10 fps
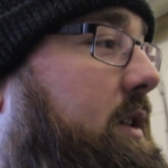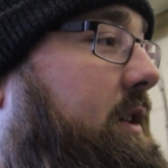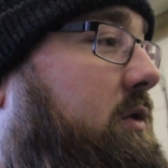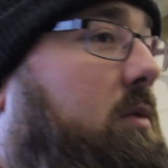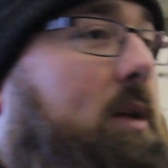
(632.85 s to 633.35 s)
Then
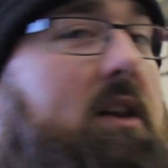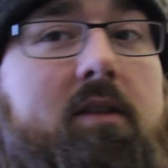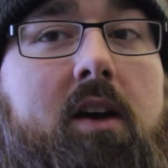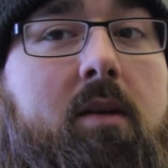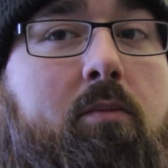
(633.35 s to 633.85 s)
he's going to make the
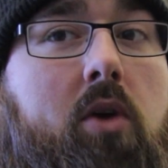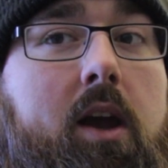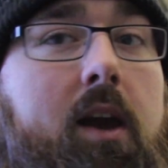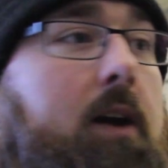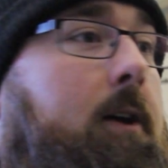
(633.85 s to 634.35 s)
second
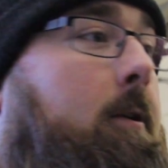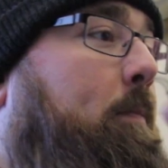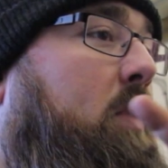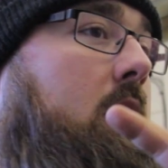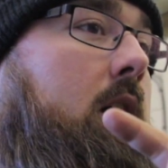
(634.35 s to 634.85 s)
bracket,
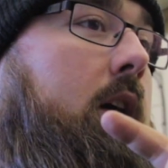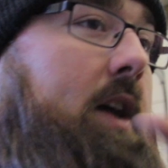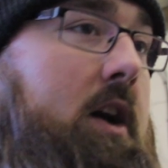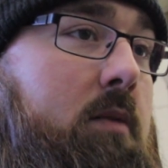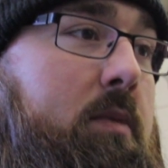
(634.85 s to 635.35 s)
and
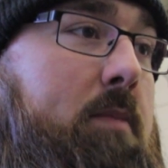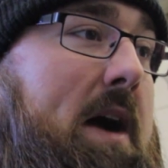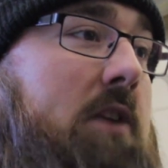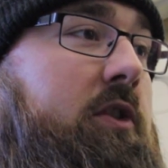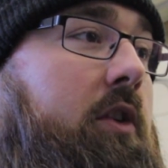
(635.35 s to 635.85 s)
that can be
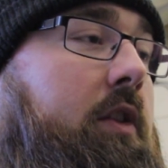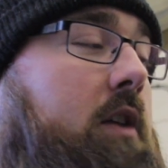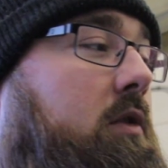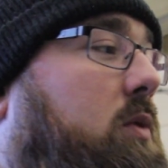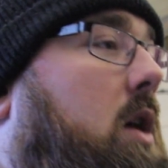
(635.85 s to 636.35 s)
mounted on
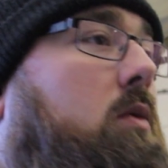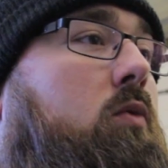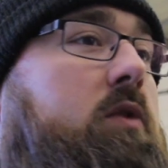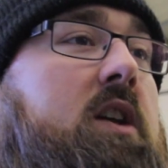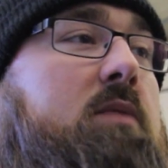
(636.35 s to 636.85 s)
there as well.
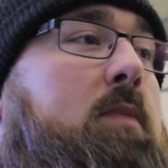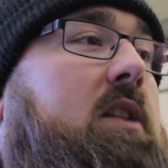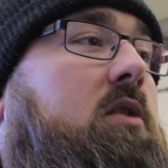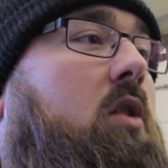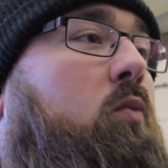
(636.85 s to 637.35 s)
Once that's
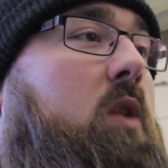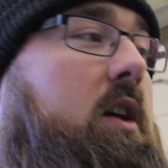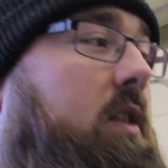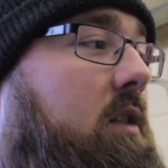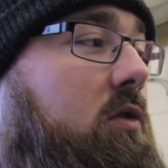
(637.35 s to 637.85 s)
mounted on, we
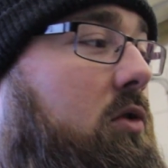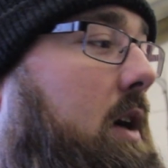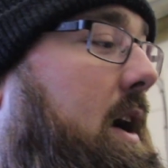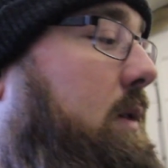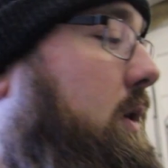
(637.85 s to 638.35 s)
can then
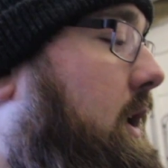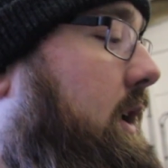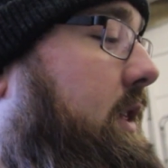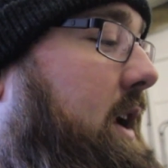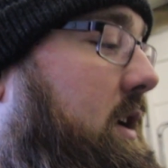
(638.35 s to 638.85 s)
sort out
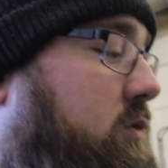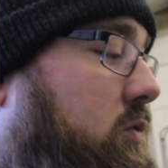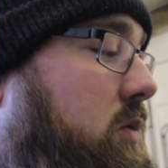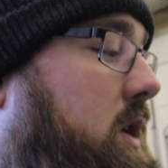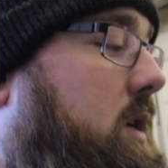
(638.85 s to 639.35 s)
the
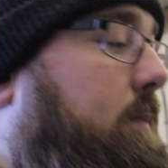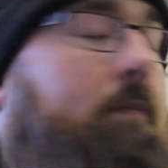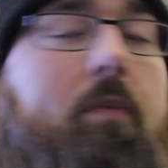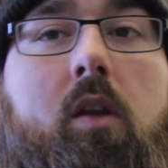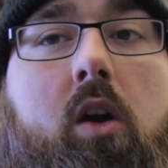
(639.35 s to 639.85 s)

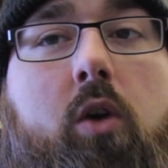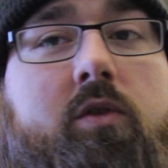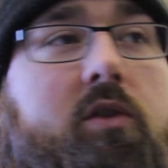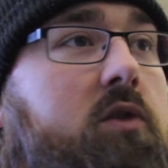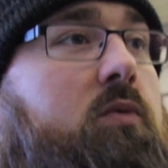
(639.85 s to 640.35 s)
actual
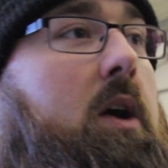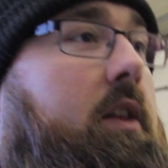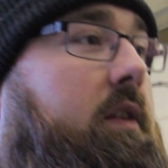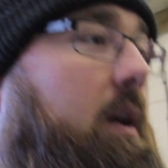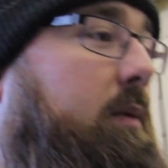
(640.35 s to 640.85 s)
hoses as well
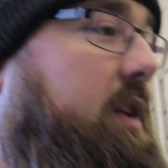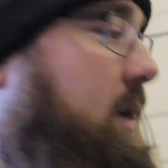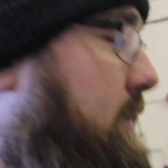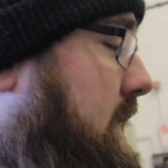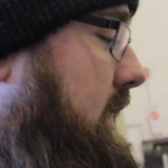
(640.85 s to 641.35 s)
at the same
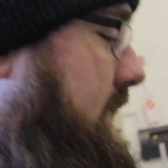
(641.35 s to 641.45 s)
time.